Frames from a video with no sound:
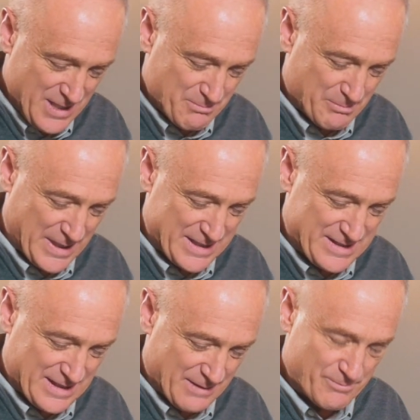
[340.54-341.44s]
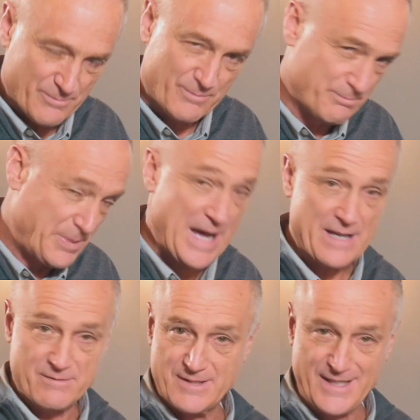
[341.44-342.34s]
But
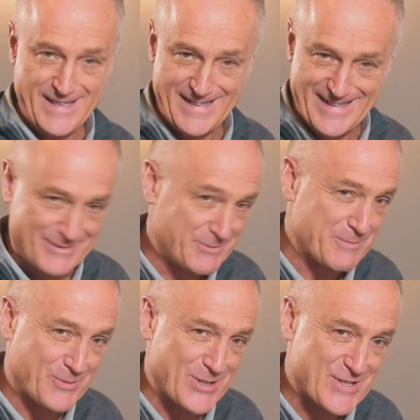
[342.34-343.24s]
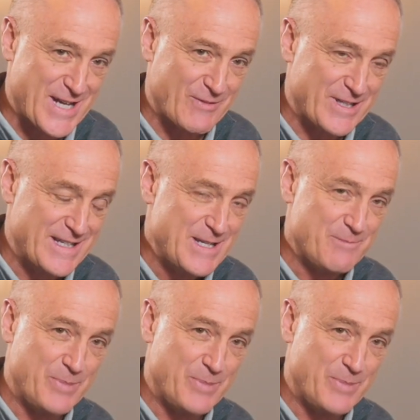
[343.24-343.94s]
1.7